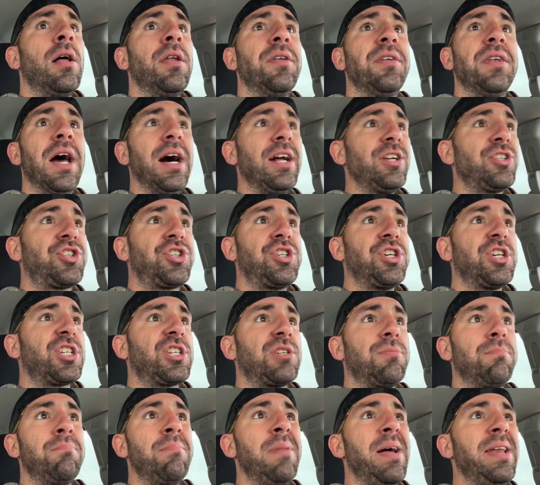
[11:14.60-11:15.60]
not
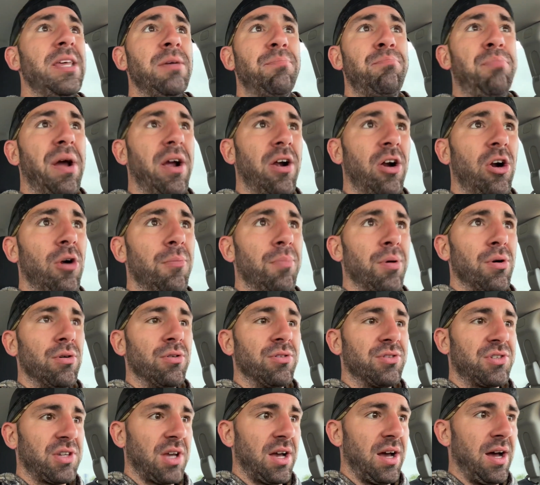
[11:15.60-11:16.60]
just many
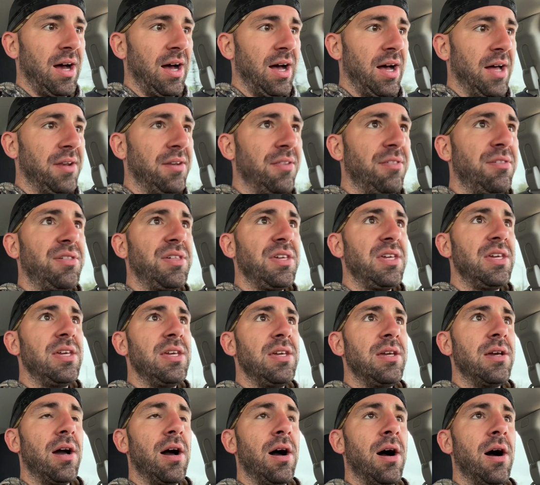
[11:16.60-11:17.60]
parables on
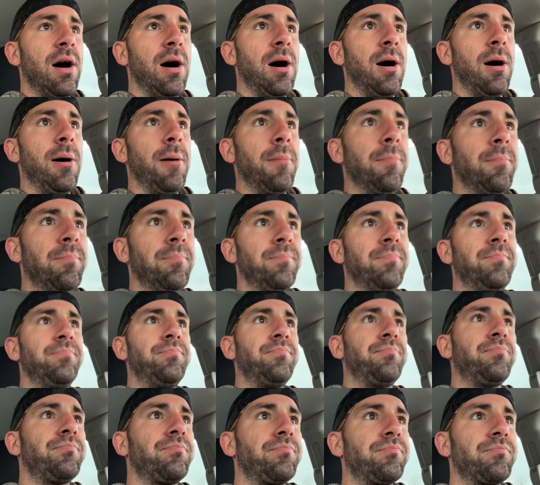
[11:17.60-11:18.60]
the
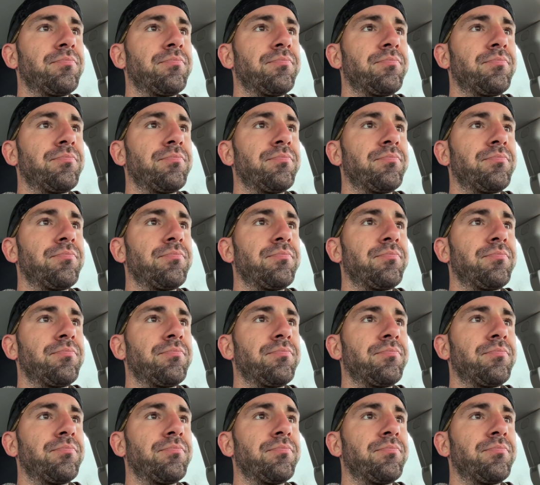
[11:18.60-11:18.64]
um,